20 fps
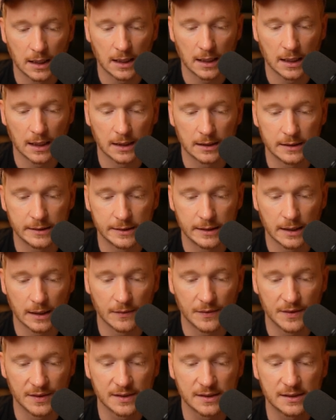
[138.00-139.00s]
And yeah,
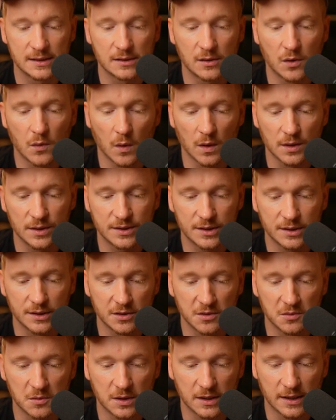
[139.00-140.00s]
this is the quality
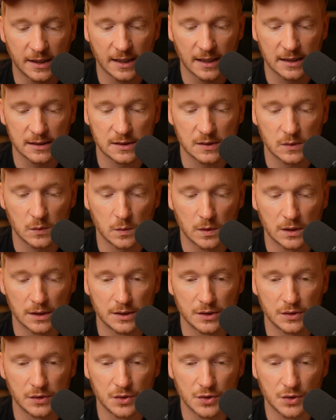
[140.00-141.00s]
you will get when
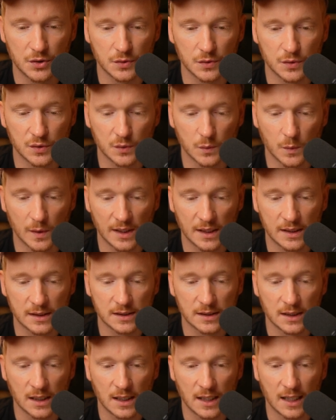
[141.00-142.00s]
you choose
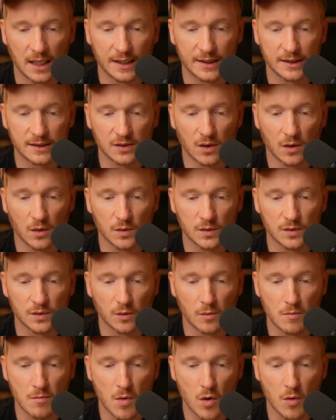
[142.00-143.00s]
Wix. And it's
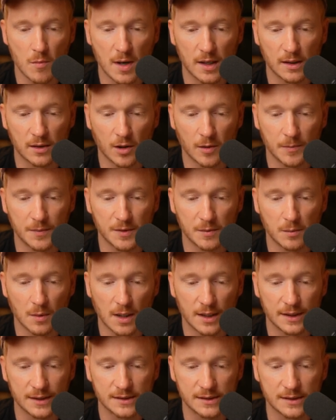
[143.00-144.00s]
also mobile
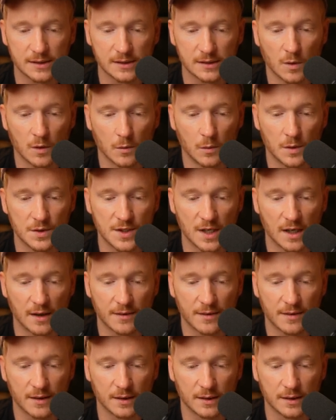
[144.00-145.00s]
optimized, which I
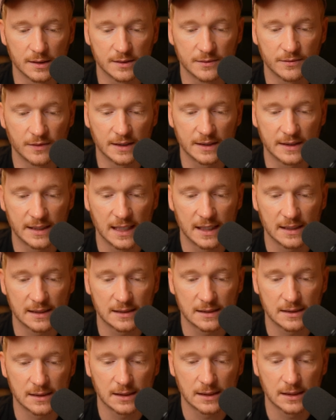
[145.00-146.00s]
think is
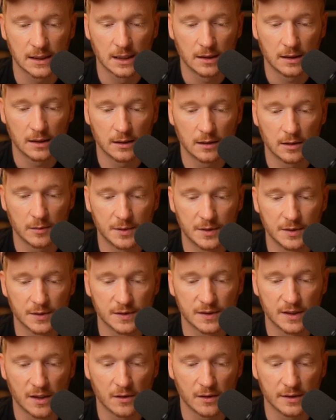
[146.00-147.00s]
fantastic
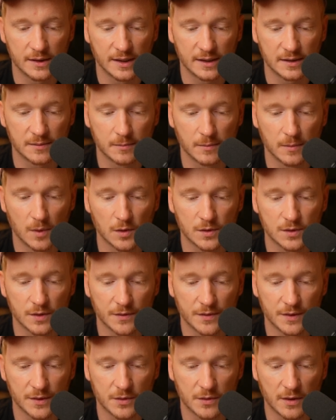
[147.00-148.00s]
because nowadays most of
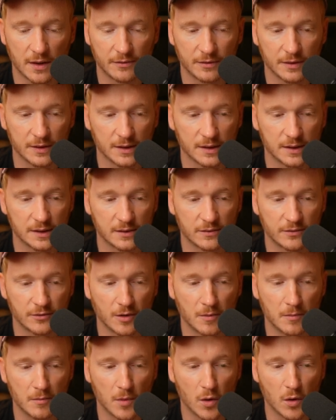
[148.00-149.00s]
the traffic is
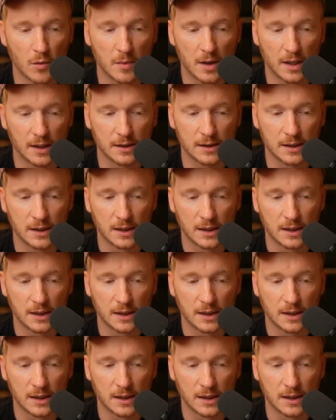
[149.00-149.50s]
from mobile.